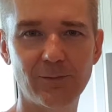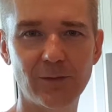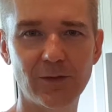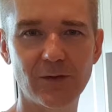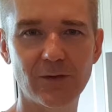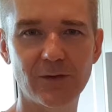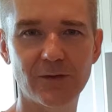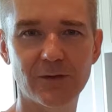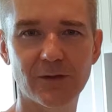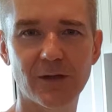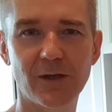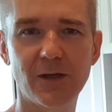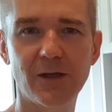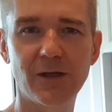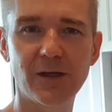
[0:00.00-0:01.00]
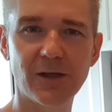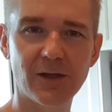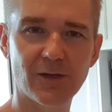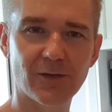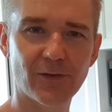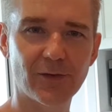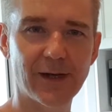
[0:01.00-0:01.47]
use
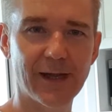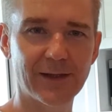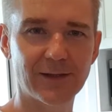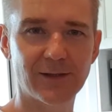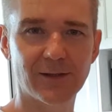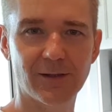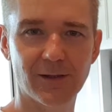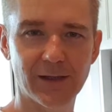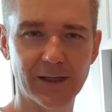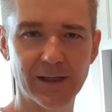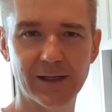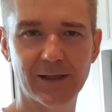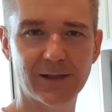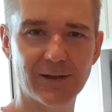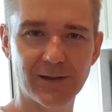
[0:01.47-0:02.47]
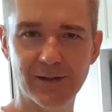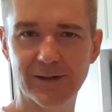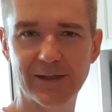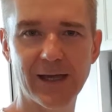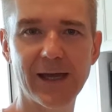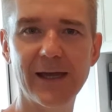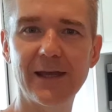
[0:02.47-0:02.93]
throughout your
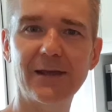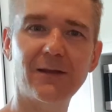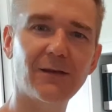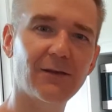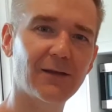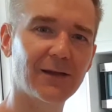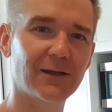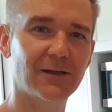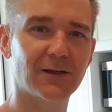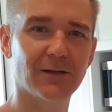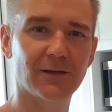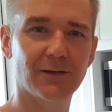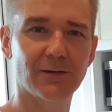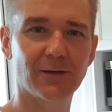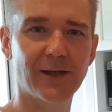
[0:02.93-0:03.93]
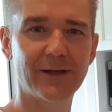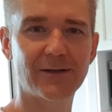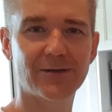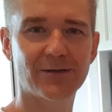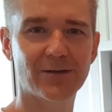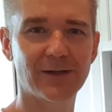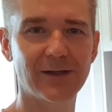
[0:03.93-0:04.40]
day, in your
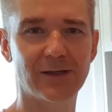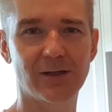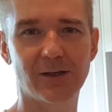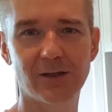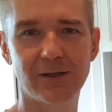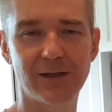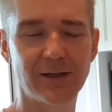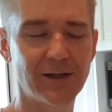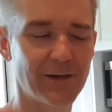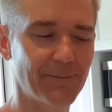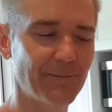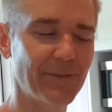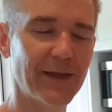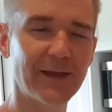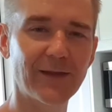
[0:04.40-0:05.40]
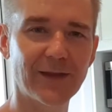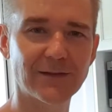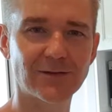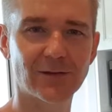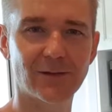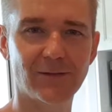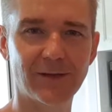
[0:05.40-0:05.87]
lunch, in your dinner, and that
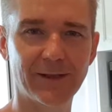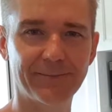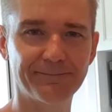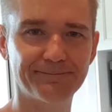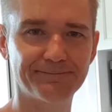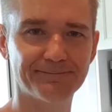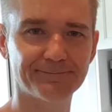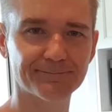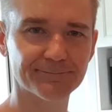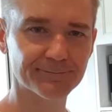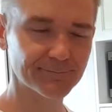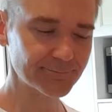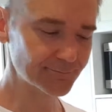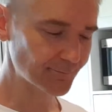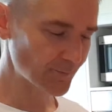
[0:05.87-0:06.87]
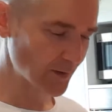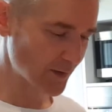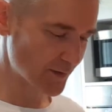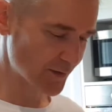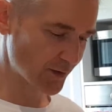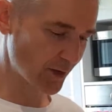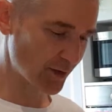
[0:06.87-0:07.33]
sort of thing.
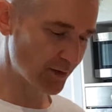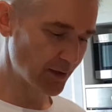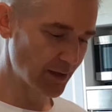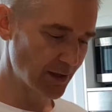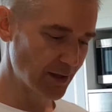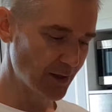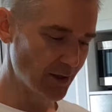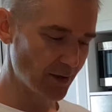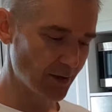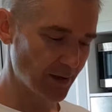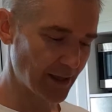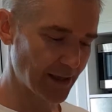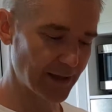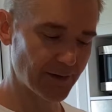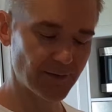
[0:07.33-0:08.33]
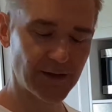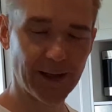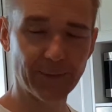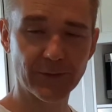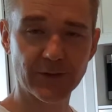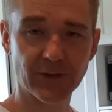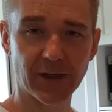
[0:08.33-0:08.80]
So the
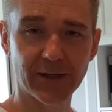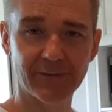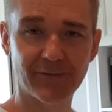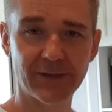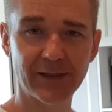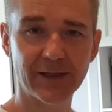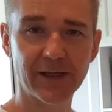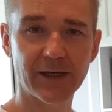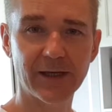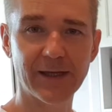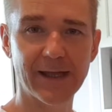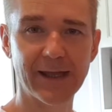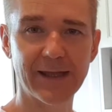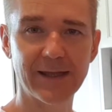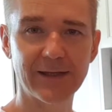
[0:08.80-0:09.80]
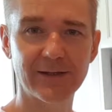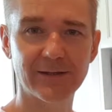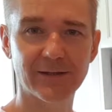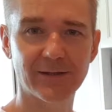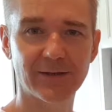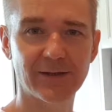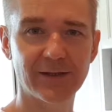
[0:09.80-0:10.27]
apple cider vinegar and
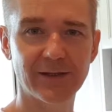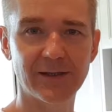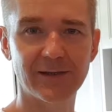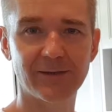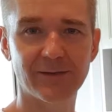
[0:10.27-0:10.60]
the